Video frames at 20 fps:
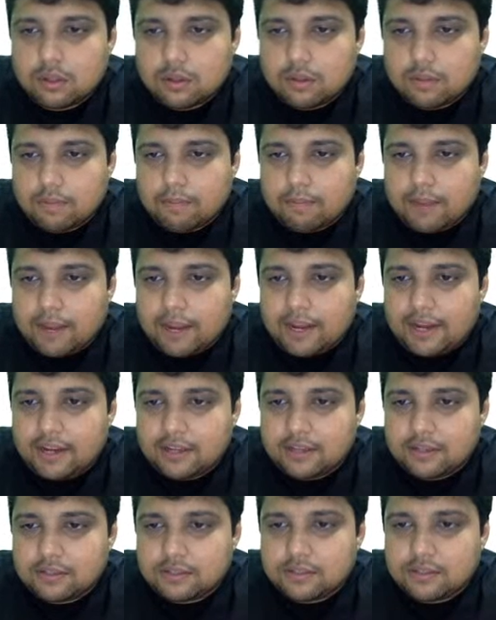
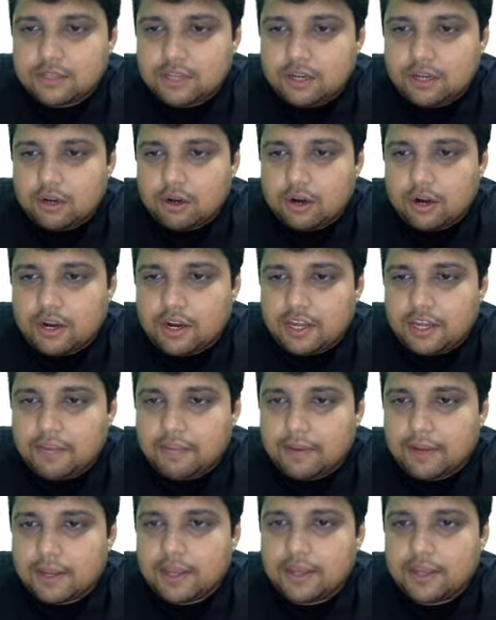minus C naught D
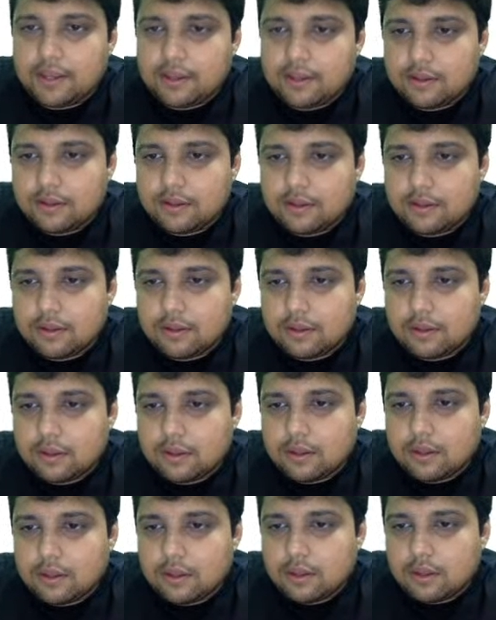by
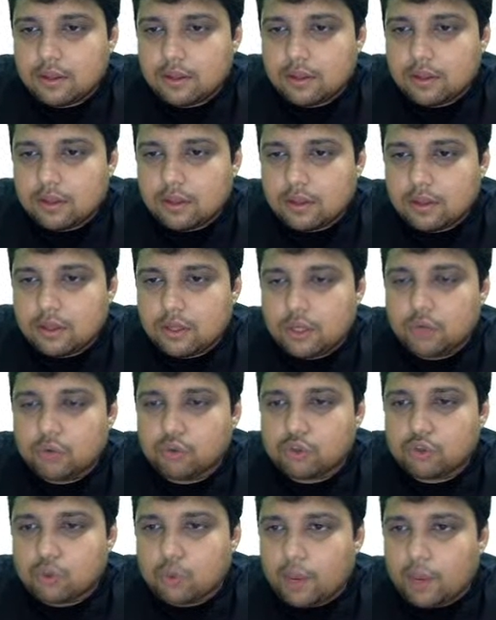Q
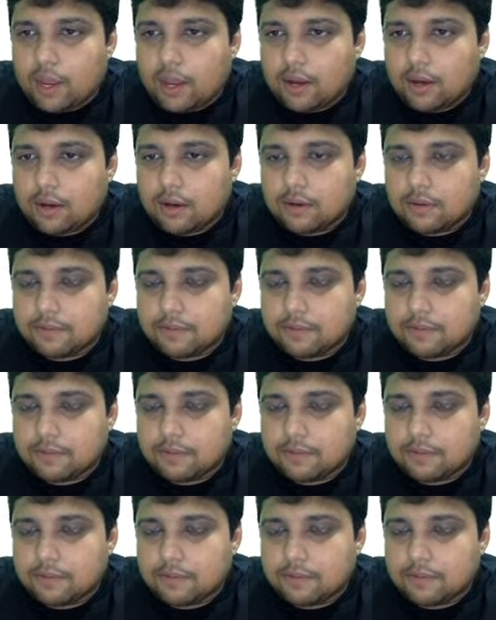square